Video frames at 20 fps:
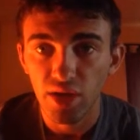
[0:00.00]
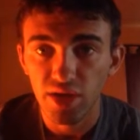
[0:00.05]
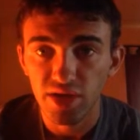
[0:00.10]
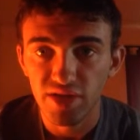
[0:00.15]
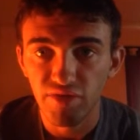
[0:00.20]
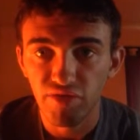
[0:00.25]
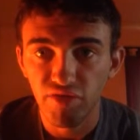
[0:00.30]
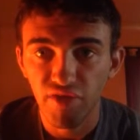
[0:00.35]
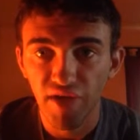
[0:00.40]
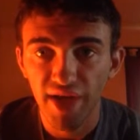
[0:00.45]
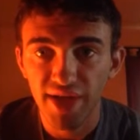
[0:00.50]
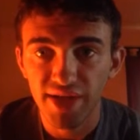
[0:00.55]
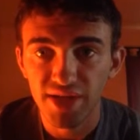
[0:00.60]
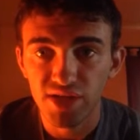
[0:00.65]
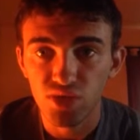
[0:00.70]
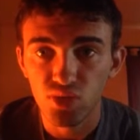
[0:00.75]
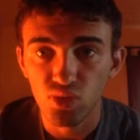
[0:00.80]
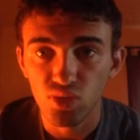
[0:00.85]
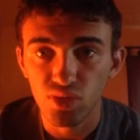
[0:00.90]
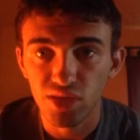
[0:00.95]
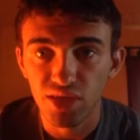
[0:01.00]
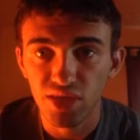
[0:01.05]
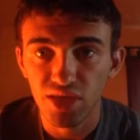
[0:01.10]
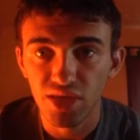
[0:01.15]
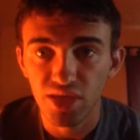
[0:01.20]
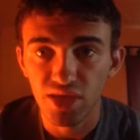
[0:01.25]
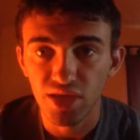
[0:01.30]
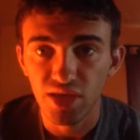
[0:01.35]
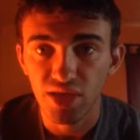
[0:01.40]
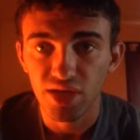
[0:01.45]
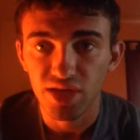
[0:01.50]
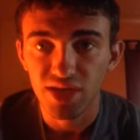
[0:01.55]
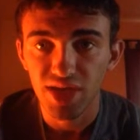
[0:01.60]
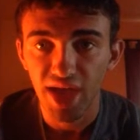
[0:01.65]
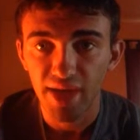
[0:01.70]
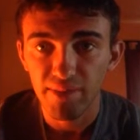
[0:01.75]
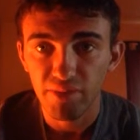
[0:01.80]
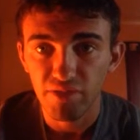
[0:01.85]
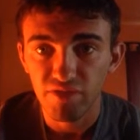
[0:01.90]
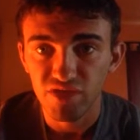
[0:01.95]
defines the
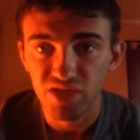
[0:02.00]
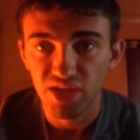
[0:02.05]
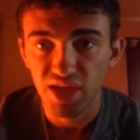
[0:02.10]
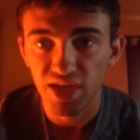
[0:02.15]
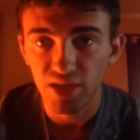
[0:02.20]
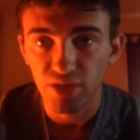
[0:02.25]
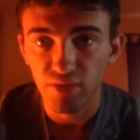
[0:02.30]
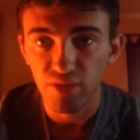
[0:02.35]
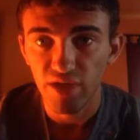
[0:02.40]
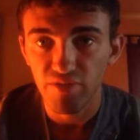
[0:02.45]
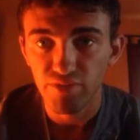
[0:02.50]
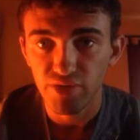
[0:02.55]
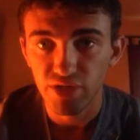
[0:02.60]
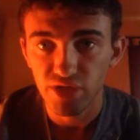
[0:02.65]
type of scalar wave